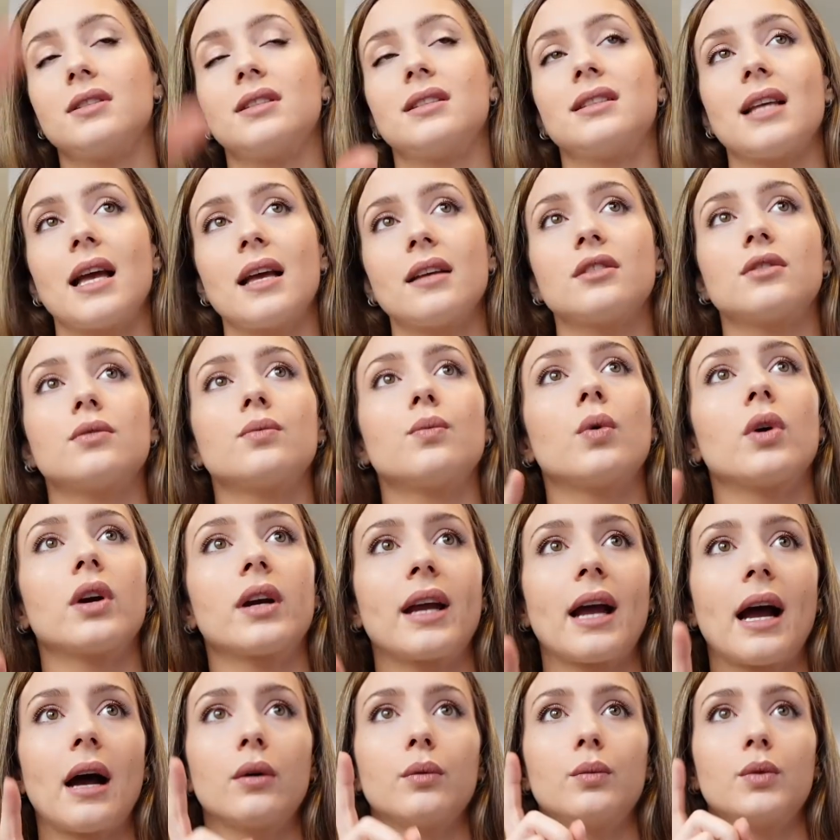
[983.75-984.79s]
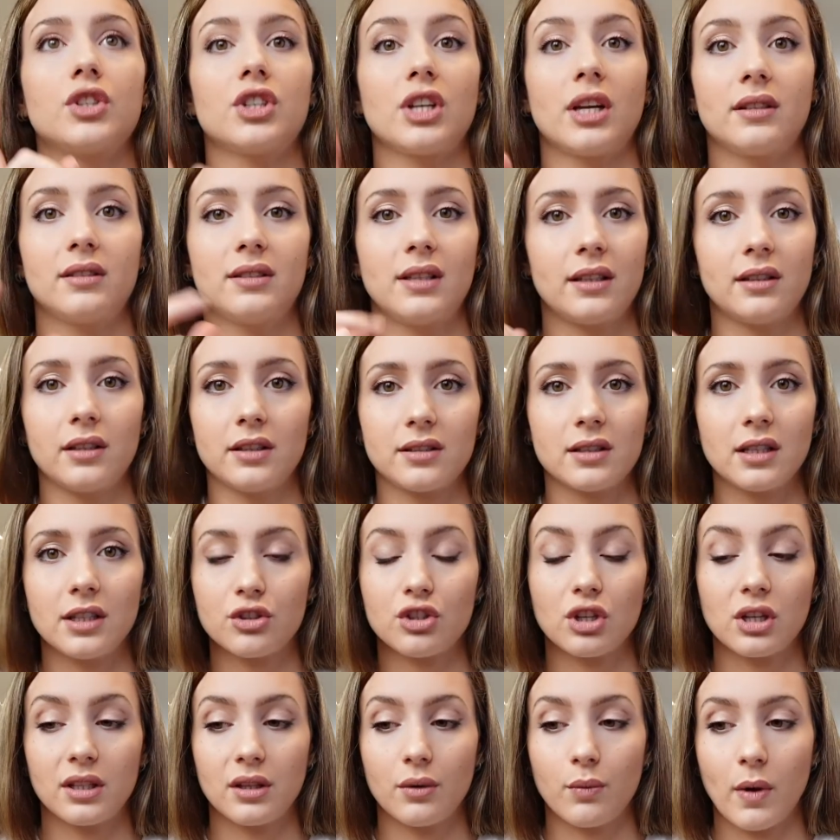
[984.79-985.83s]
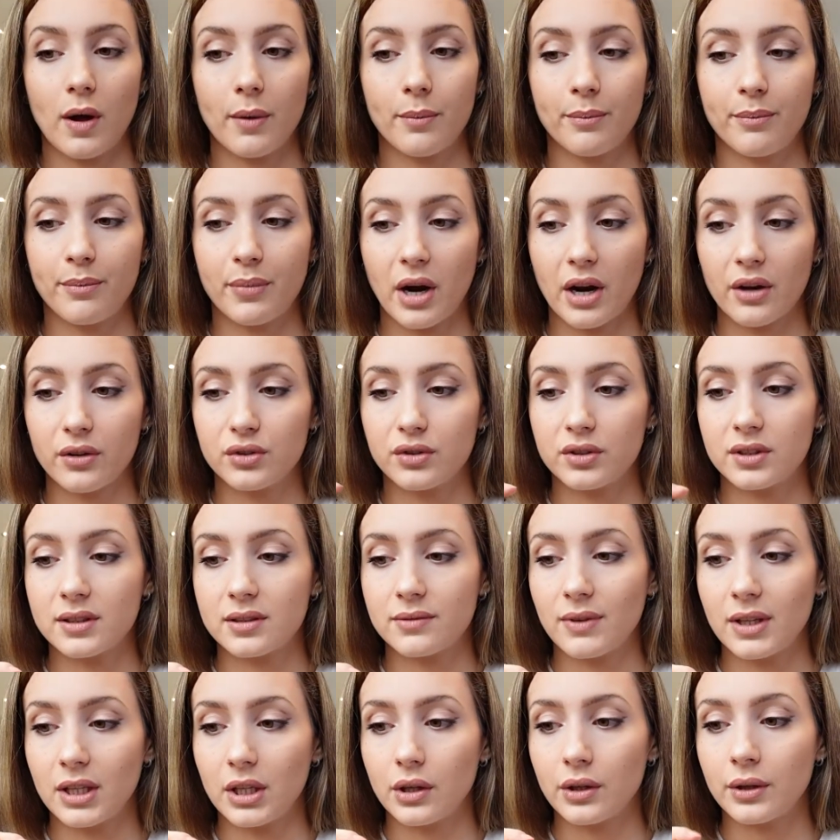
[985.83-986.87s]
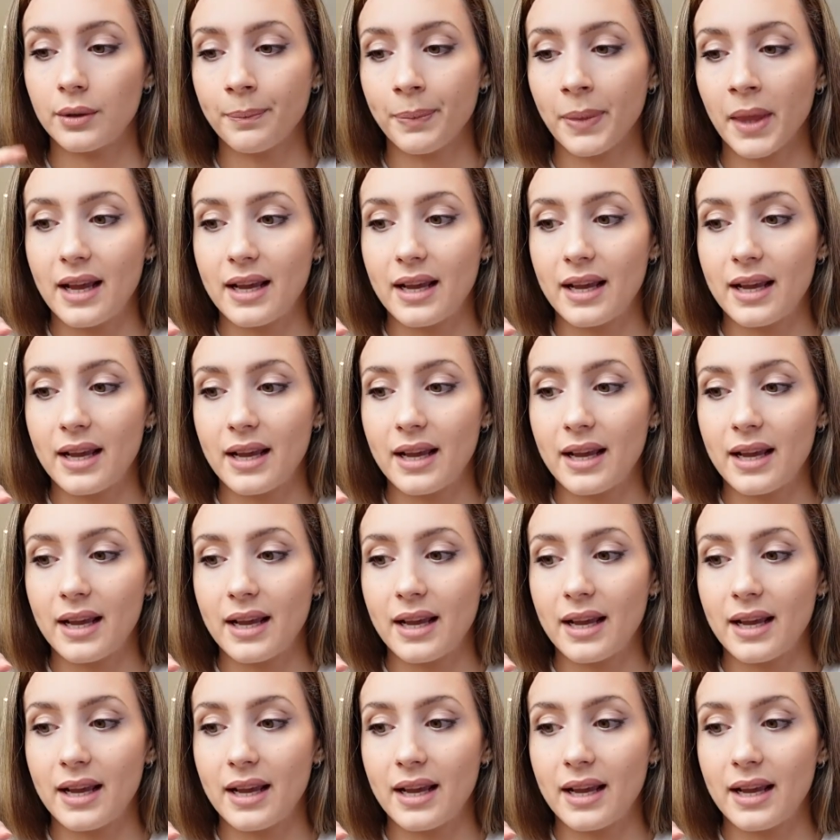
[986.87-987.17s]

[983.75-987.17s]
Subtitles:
stairs workout which I did is literally the one prior to this video,